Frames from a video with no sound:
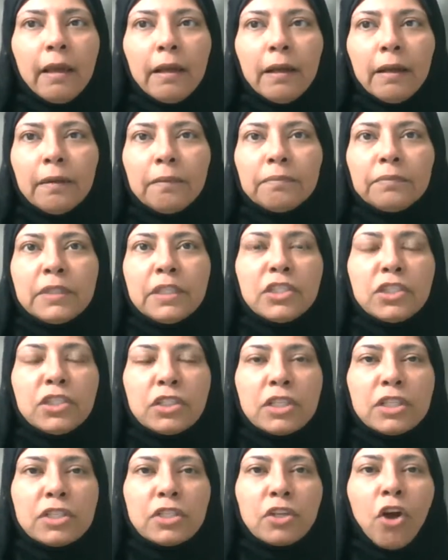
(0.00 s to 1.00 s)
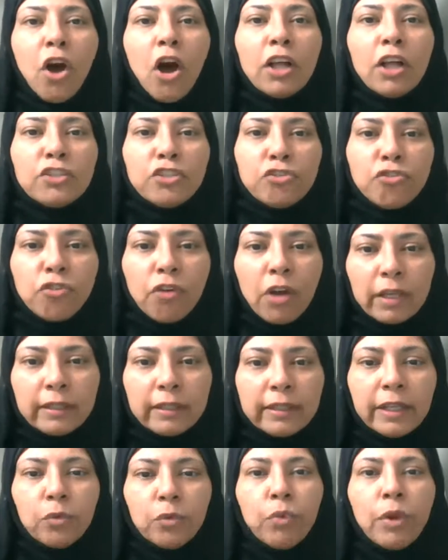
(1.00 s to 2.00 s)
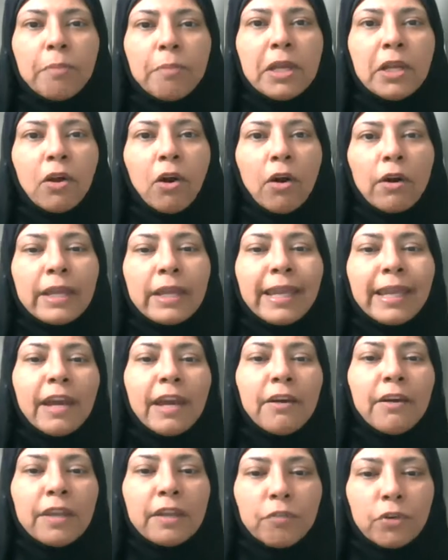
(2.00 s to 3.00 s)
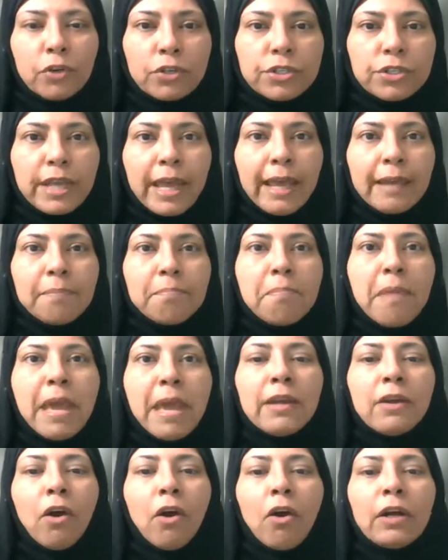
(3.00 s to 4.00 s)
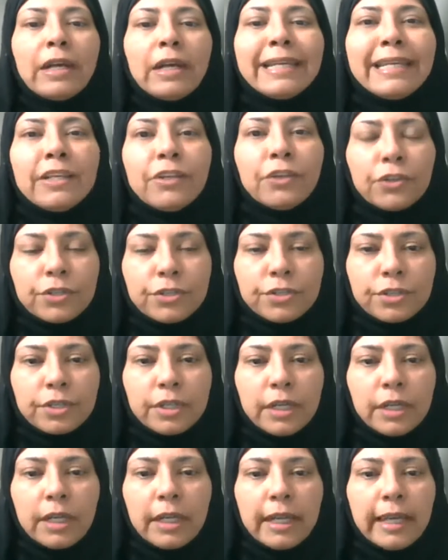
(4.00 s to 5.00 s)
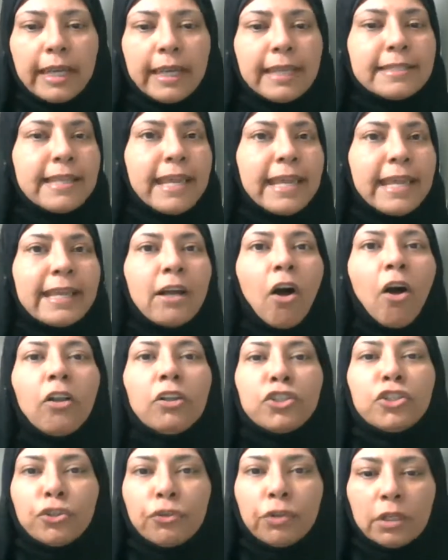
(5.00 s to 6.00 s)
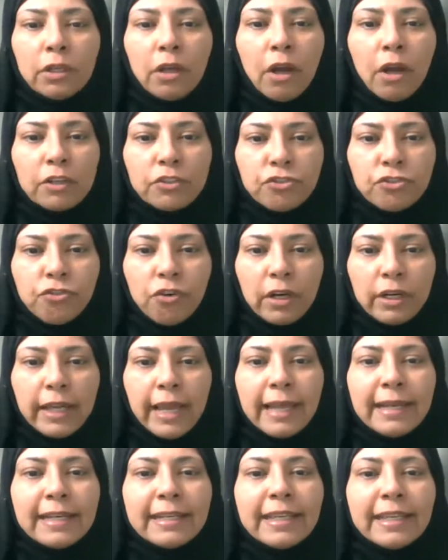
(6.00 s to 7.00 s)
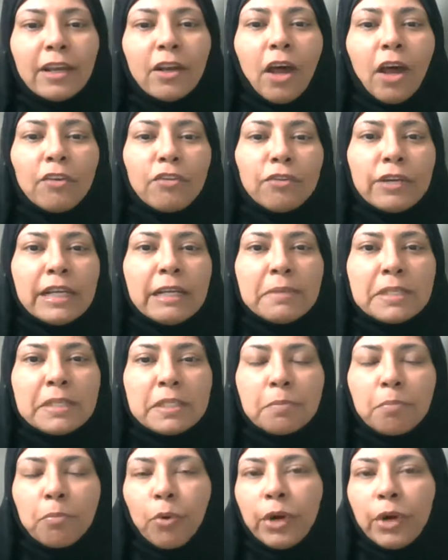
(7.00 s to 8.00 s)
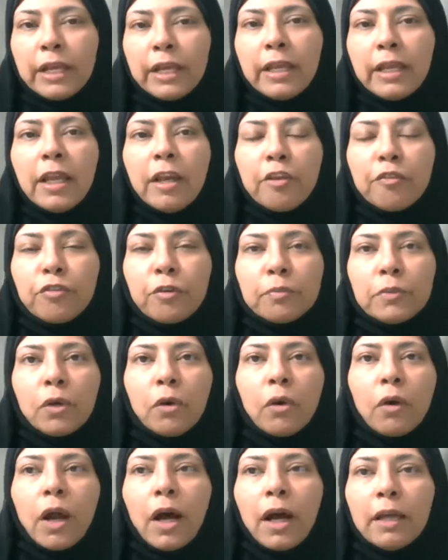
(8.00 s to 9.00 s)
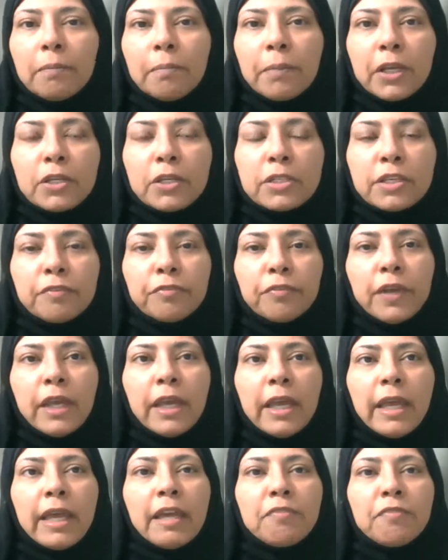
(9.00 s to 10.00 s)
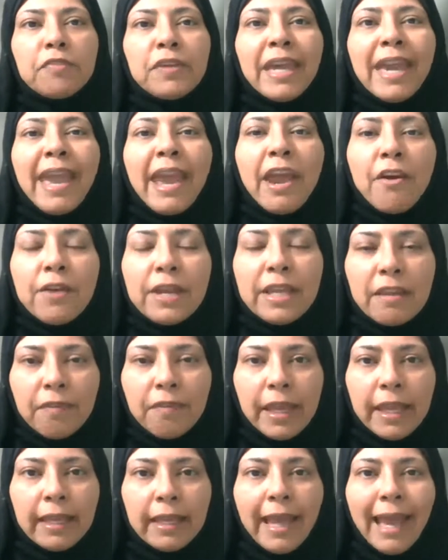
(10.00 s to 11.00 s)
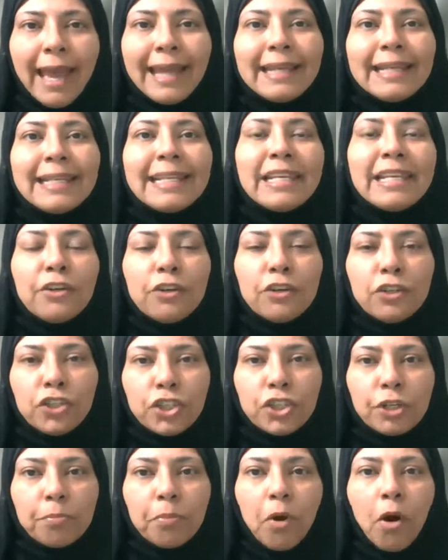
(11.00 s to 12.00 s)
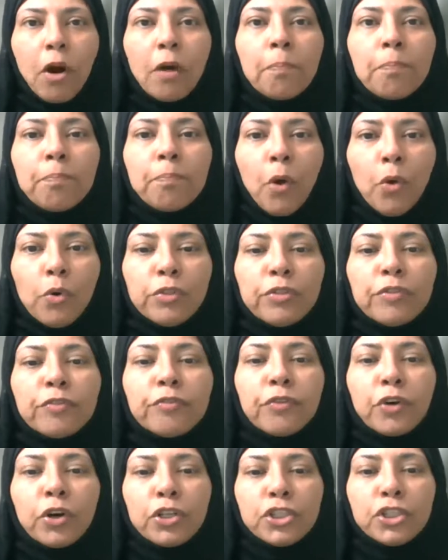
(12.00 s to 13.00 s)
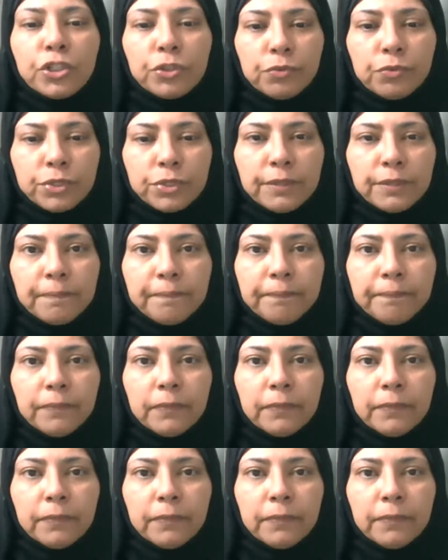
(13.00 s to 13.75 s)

this construct that women are caregivers and men are leaders is a cultural construct, and it cannot really be supported from the Quran, because if caregiving and leadership are both virtues,